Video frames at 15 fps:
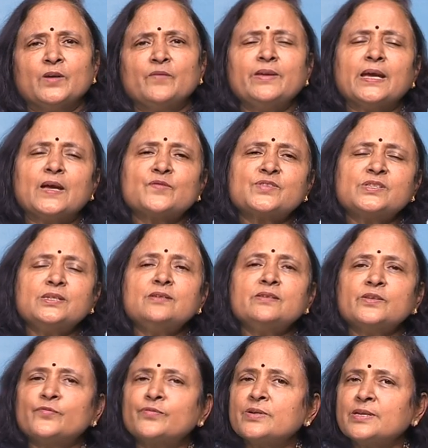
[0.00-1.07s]
We have seen
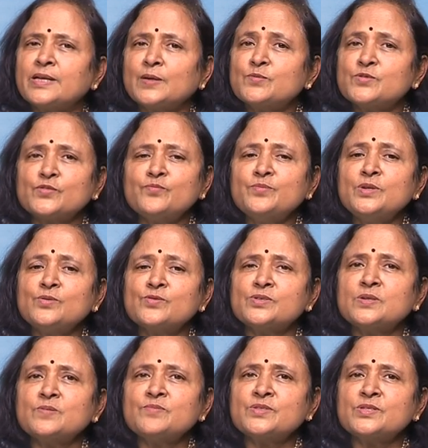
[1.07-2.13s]
different types of
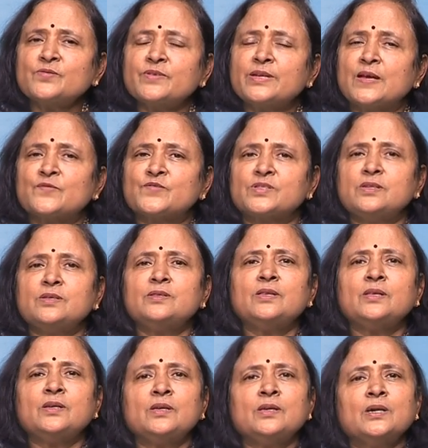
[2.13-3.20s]
museums, we have seen
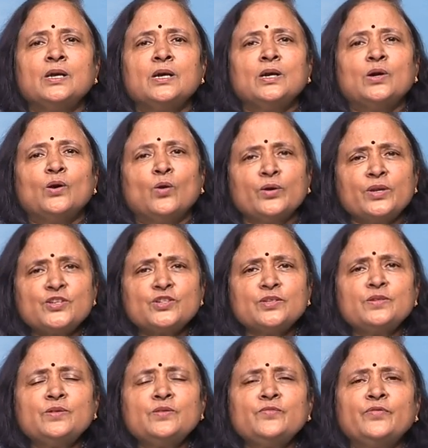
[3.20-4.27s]
the
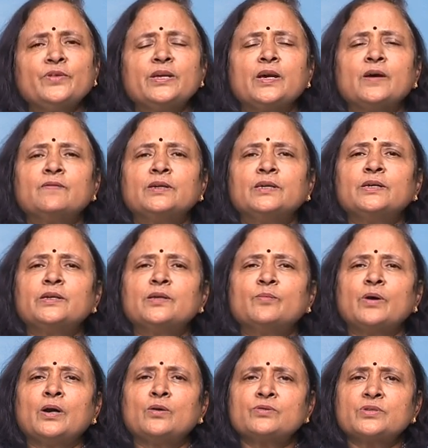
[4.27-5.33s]
origin, we have heard
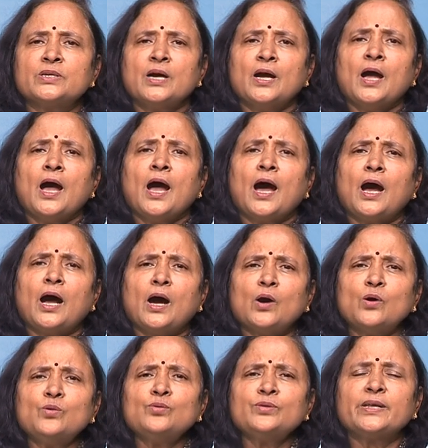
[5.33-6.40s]
about
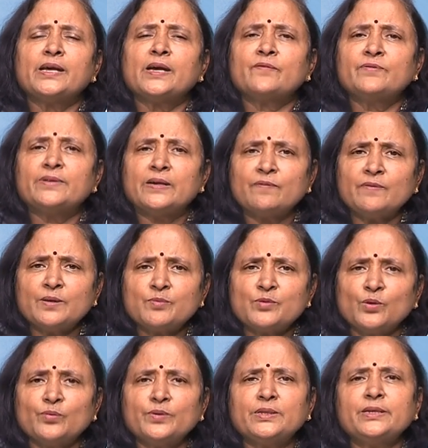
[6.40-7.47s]
how they have developed
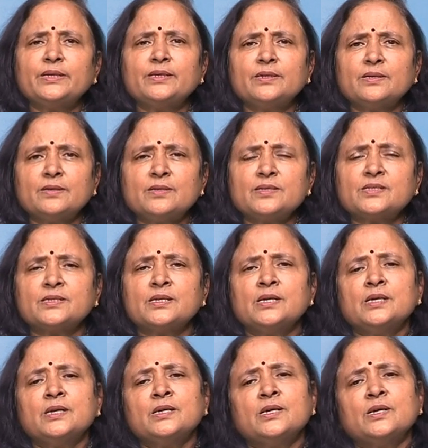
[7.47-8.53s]
over the years,
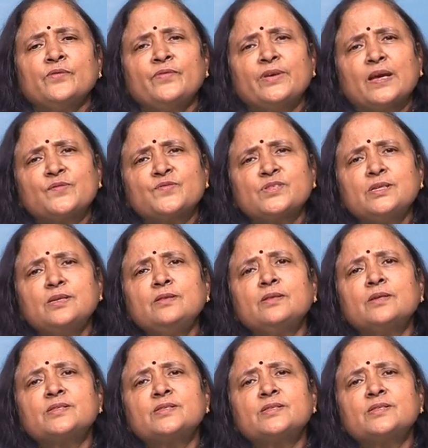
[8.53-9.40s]
we have seen the